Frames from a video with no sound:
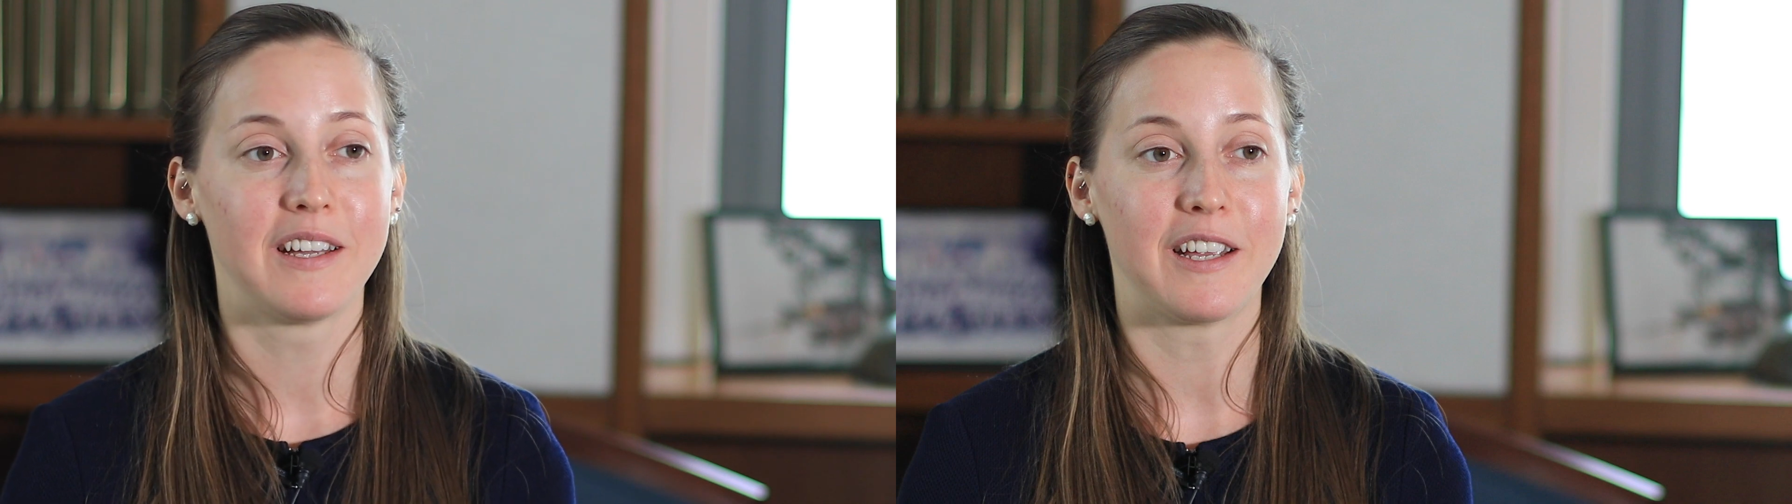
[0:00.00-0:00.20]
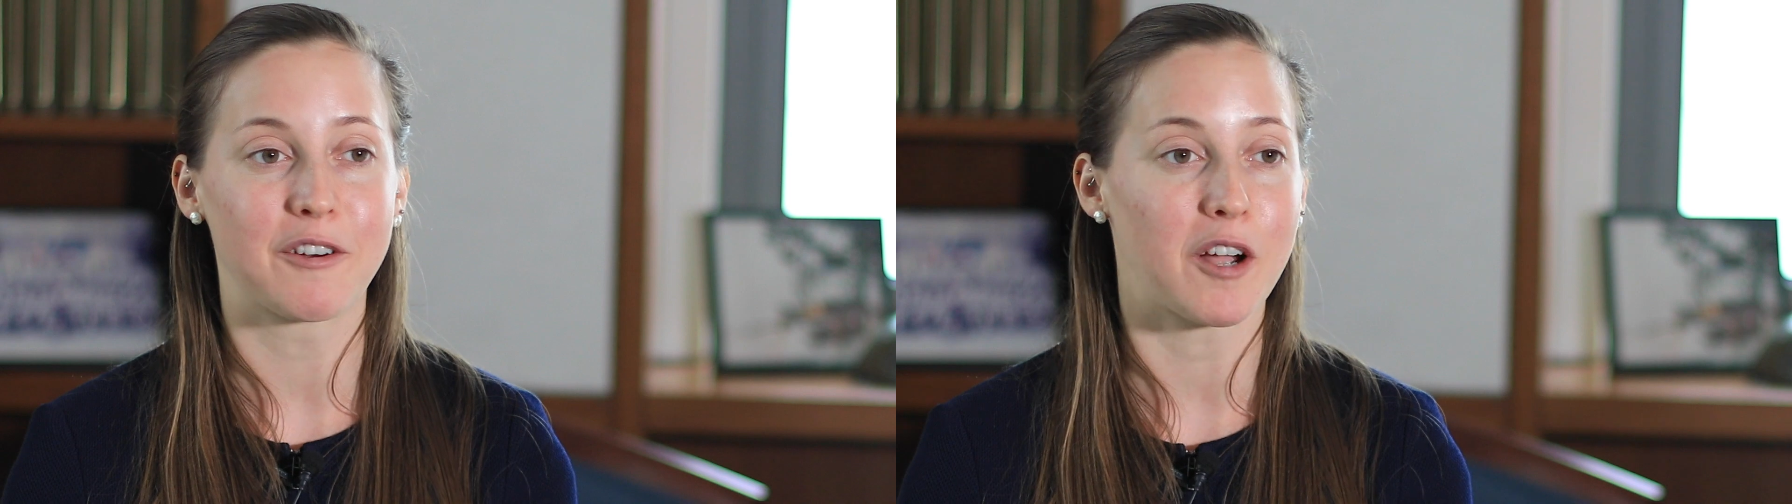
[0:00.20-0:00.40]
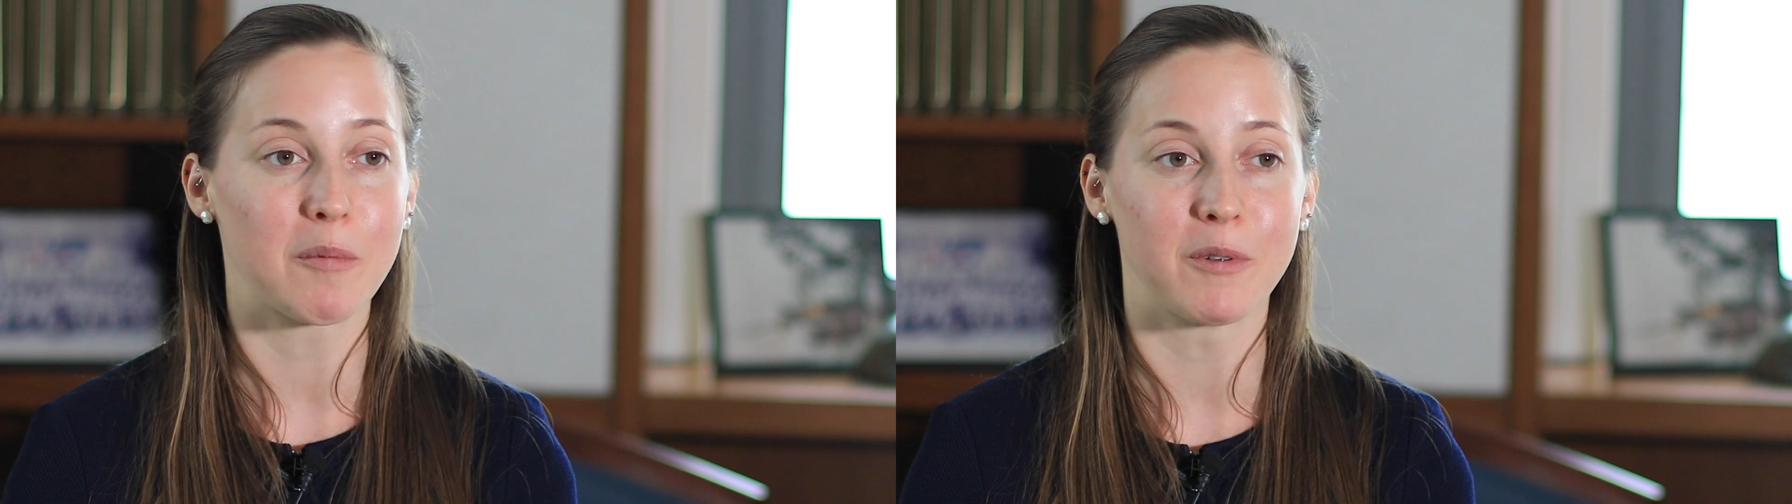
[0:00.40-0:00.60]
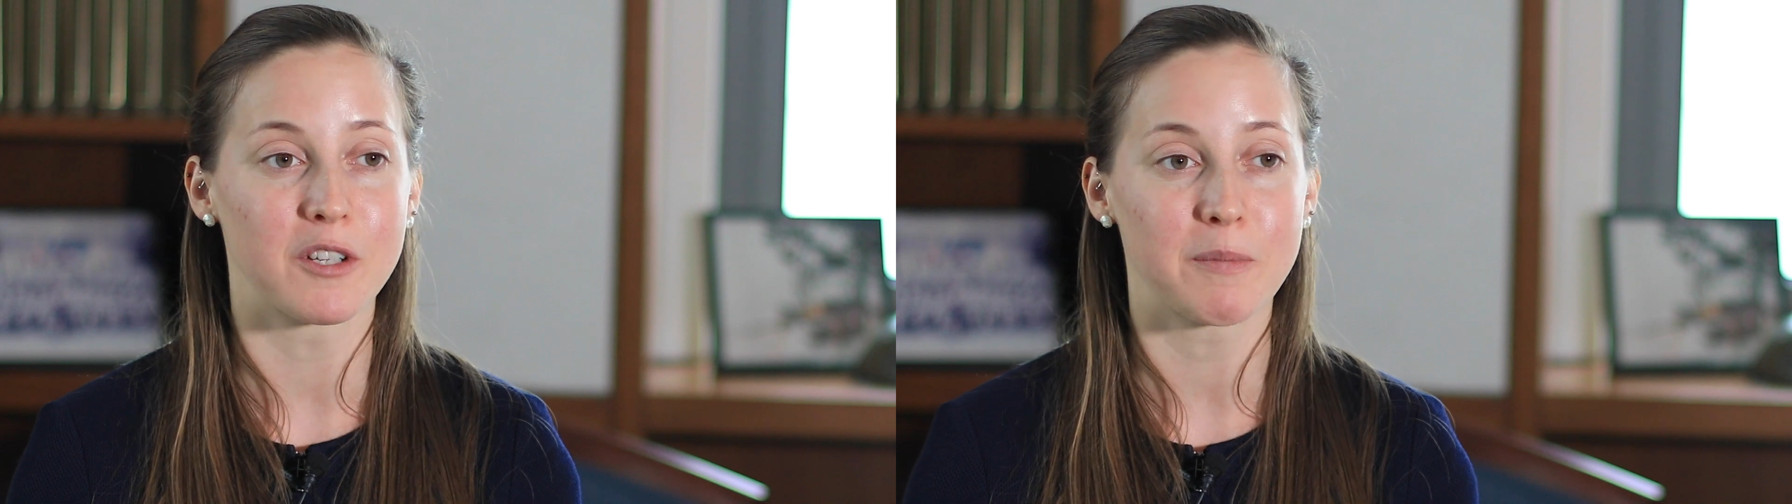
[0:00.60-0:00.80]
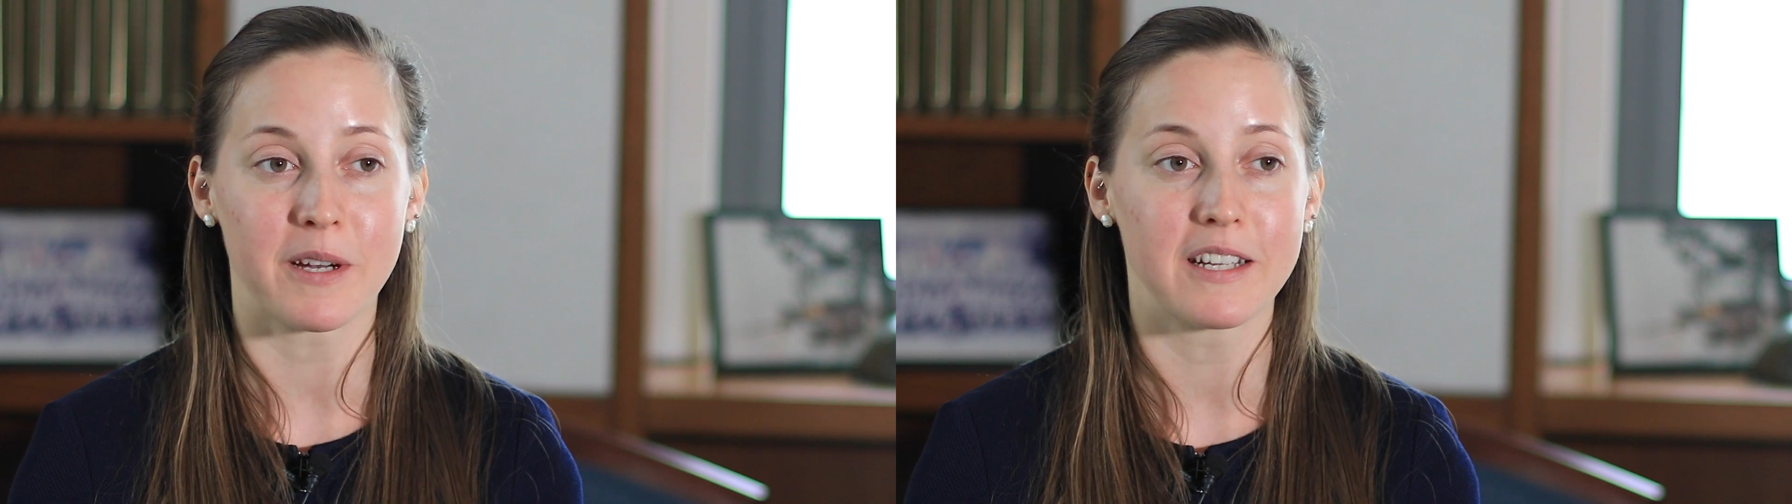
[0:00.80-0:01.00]
incredible
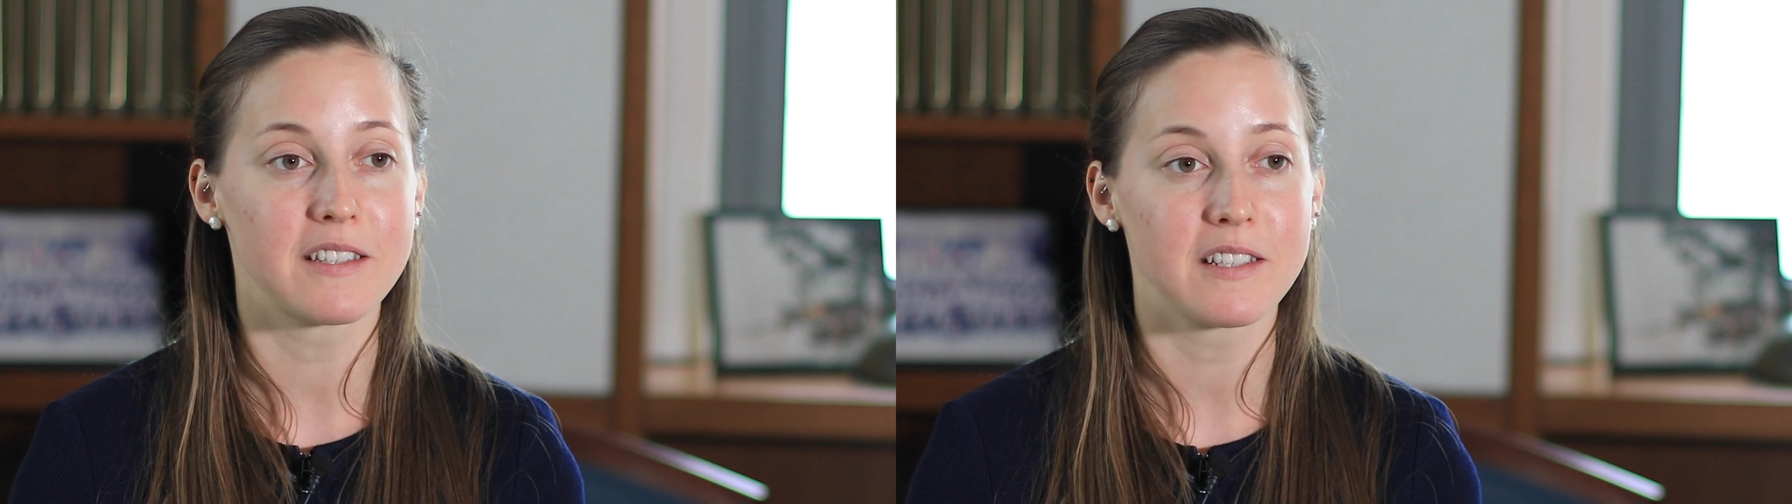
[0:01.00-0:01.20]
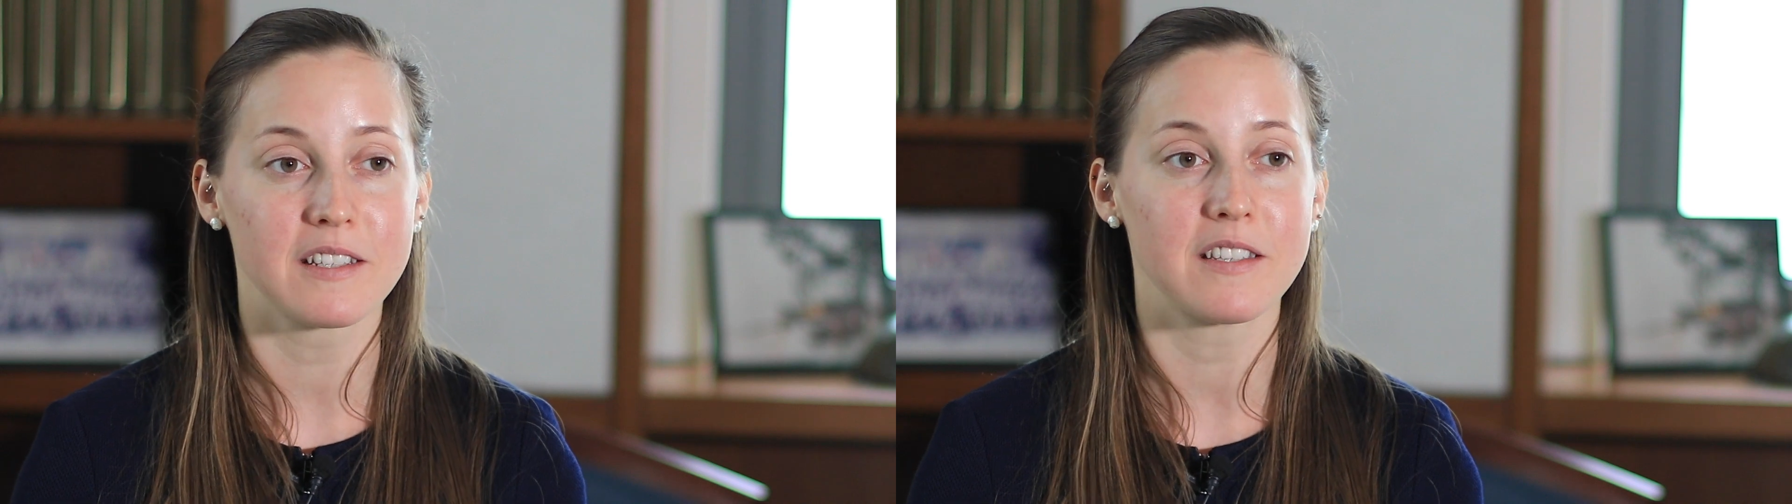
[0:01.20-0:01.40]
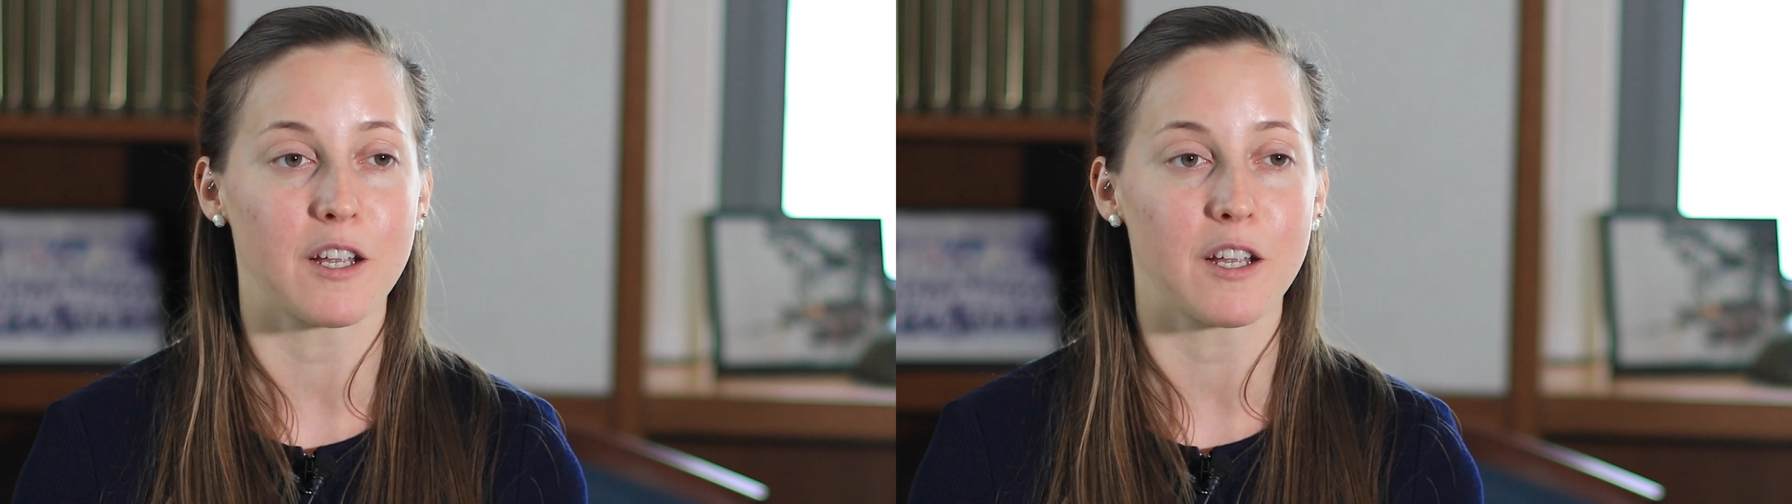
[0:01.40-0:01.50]
experiences,